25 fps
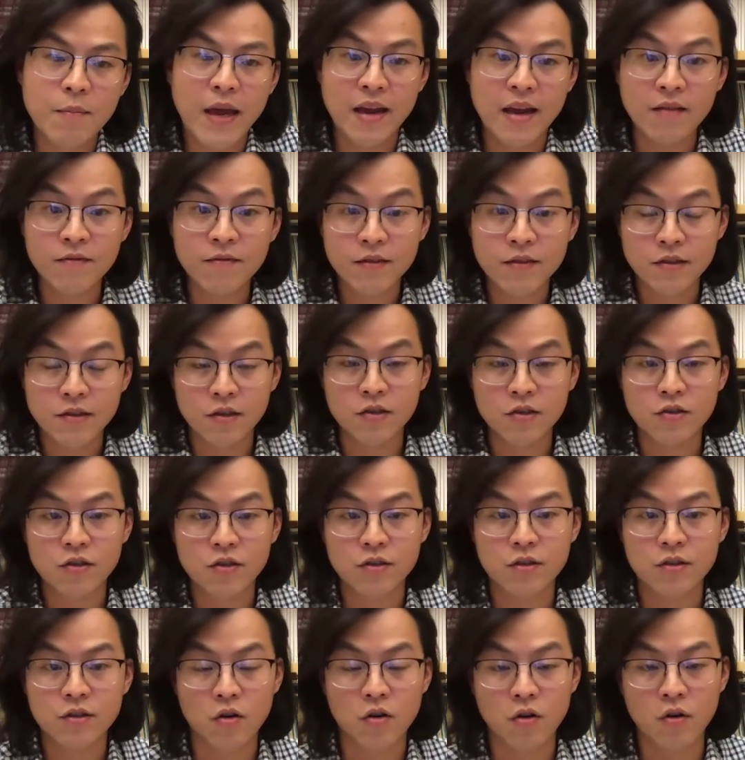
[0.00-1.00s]
pain
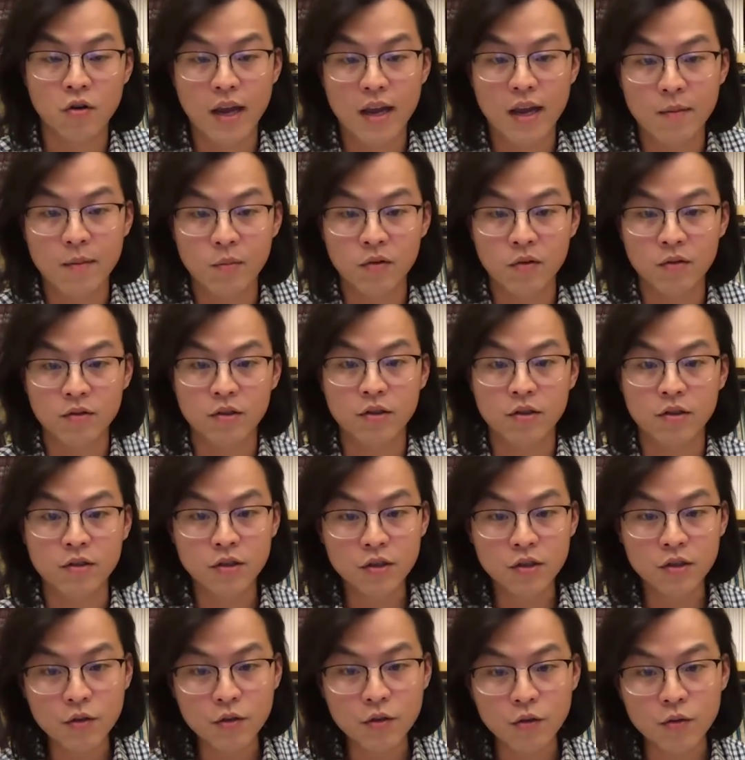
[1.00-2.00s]
physicians are able to
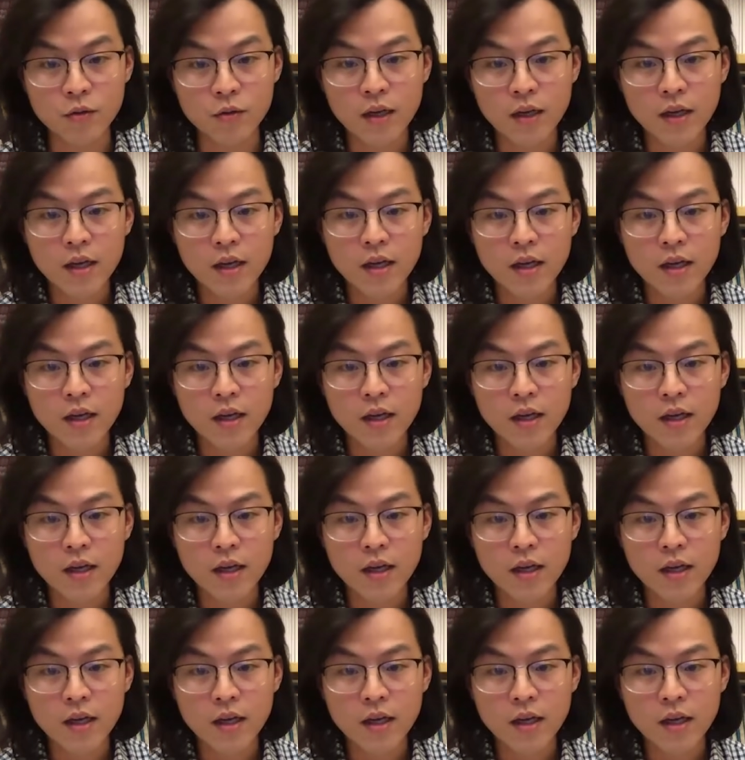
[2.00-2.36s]
do